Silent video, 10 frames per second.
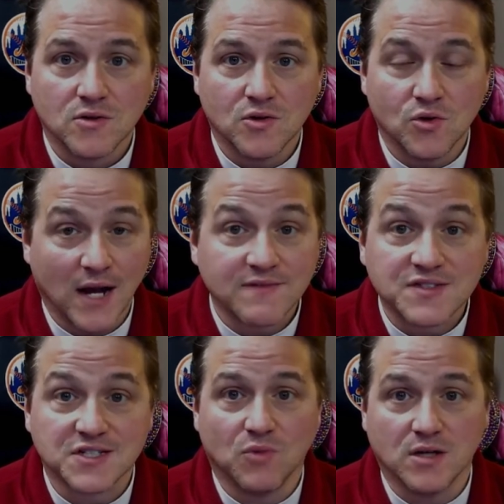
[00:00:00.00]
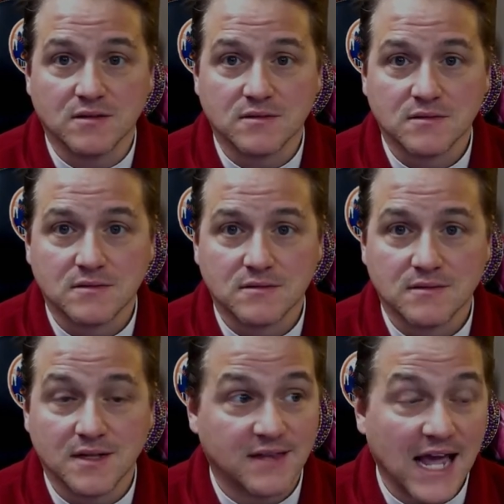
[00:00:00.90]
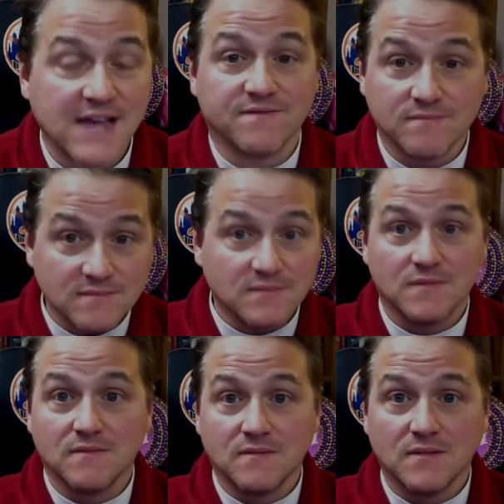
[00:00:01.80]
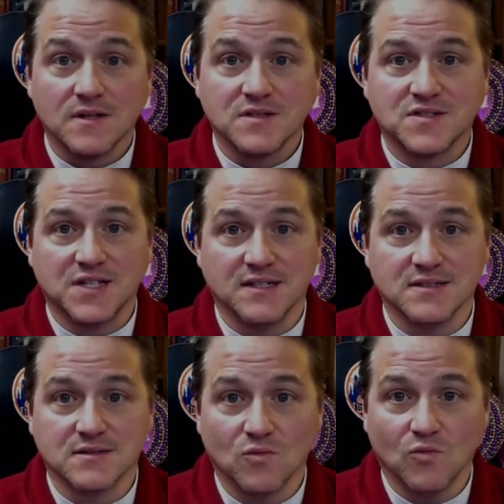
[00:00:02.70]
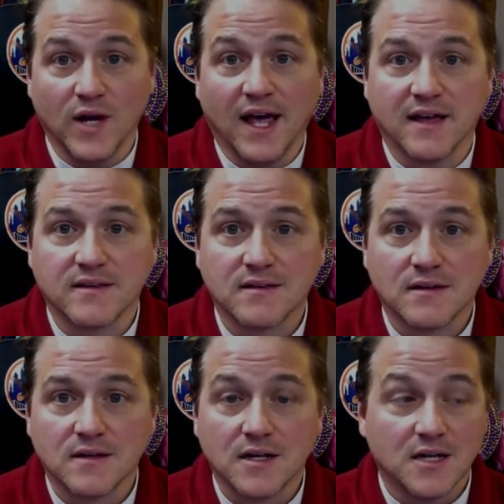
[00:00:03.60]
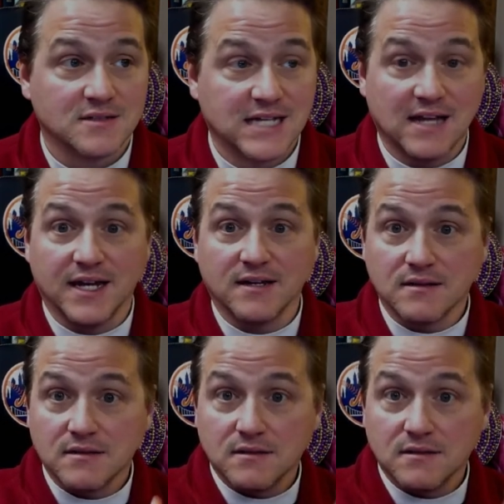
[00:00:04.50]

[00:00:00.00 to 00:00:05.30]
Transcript: who have someone that they've sinned with, telling